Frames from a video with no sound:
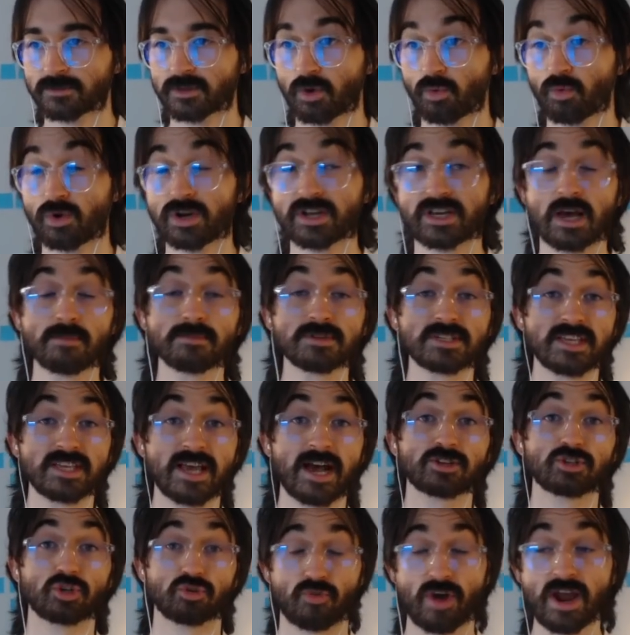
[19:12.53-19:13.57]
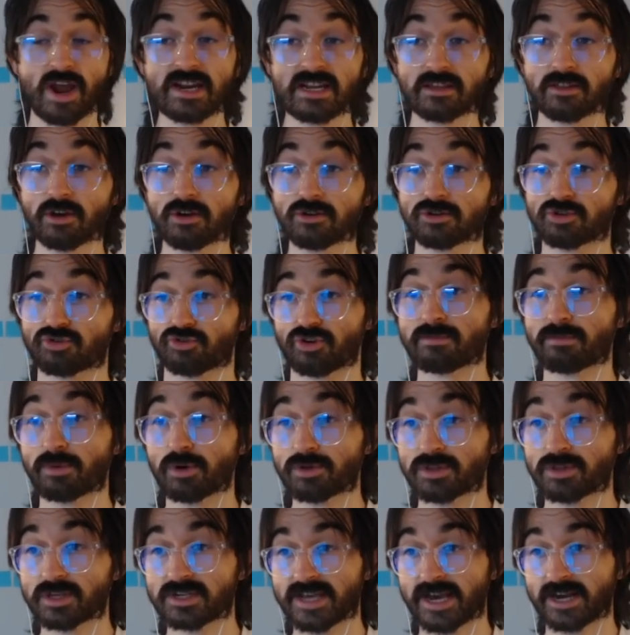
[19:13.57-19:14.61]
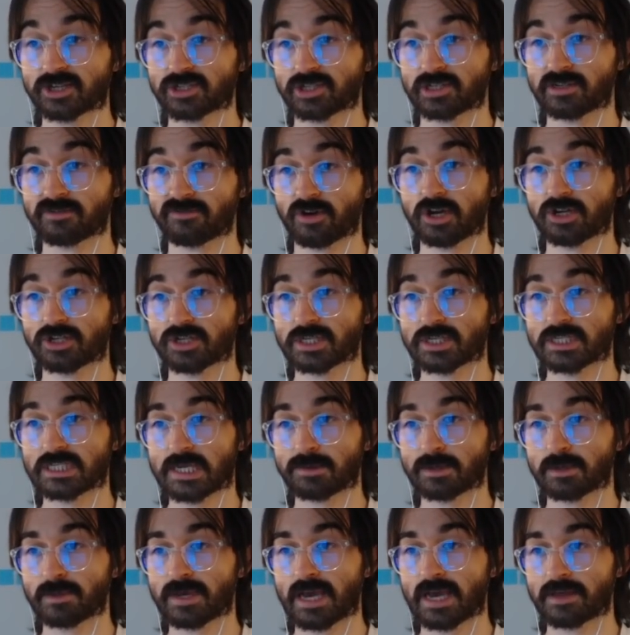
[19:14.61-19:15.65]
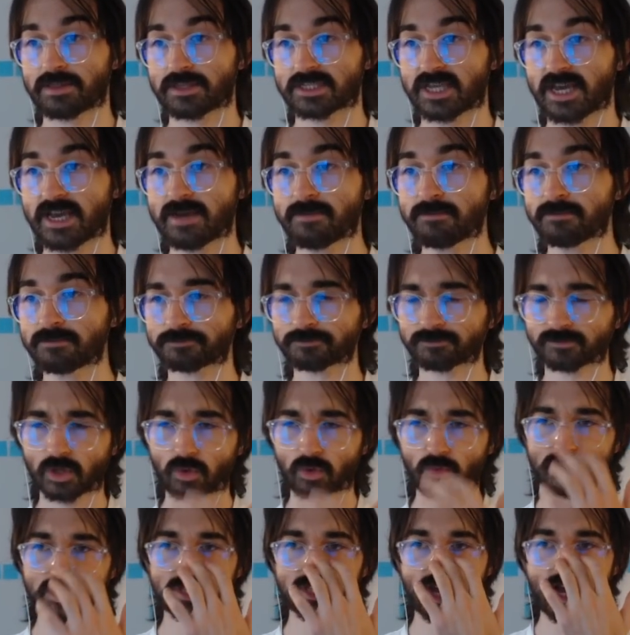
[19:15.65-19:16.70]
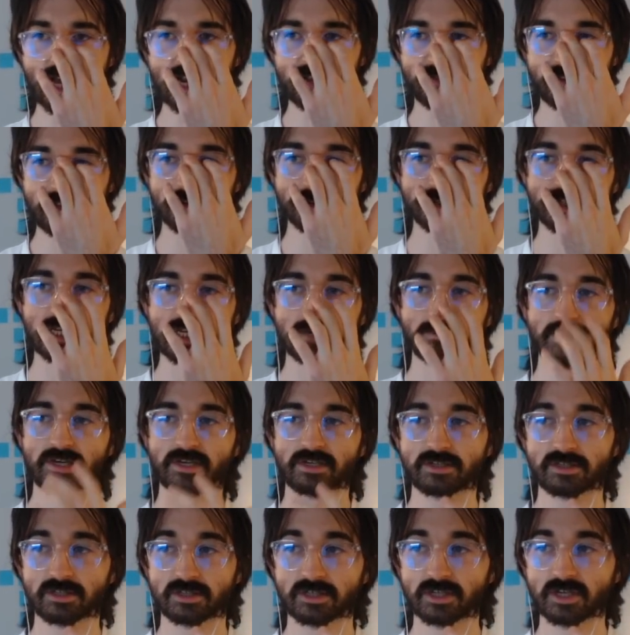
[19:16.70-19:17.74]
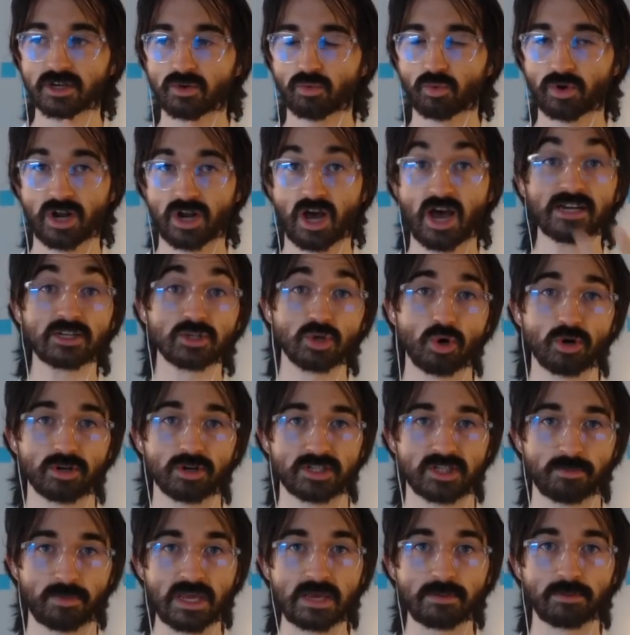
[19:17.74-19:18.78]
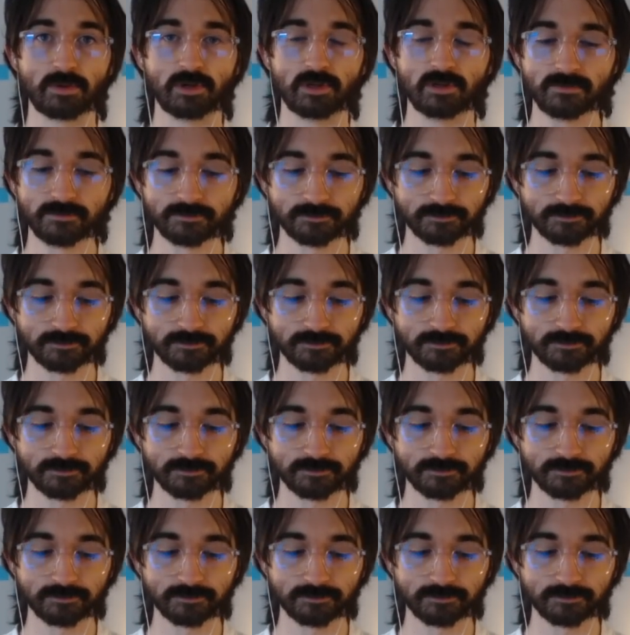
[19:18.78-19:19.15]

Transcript: When it comes to the actual rating though, Dreambooth and Textual Inversion seem to be out the same, which is kind of interesting because when I talk to people,